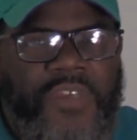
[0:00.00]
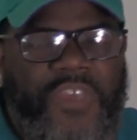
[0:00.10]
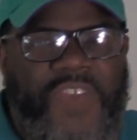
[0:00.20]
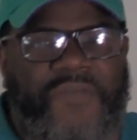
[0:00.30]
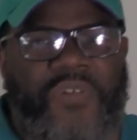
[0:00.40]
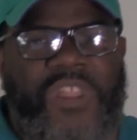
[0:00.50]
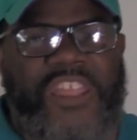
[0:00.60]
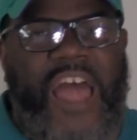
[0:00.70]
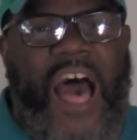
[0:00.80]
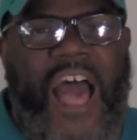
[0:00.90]
if you
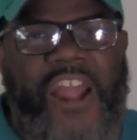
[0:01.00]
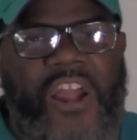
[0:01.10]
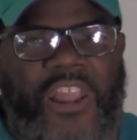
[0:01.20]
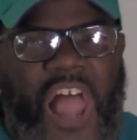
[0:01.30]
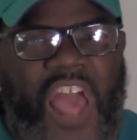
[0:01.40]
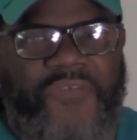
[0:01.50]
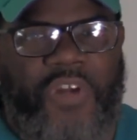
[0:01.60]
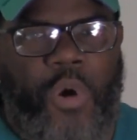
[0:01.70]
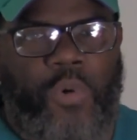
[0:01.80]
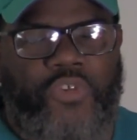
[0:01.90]
need to hire a life
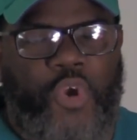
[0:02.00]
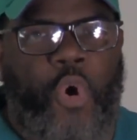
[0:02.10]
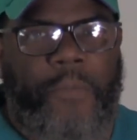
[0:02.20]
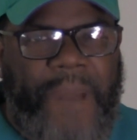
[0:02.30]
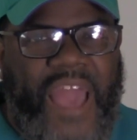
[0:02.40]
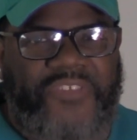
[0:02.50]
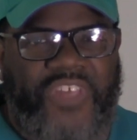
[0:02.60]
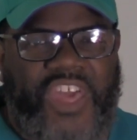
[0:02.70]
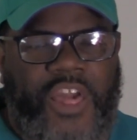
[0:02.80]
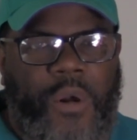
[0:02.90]
coach or a
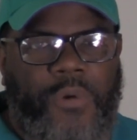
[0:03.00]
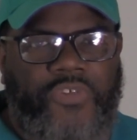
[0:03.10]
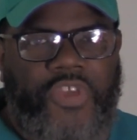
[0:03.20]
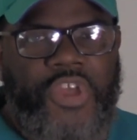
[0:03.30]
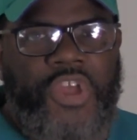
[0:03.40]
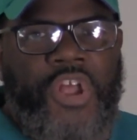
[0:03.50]
mindset coach,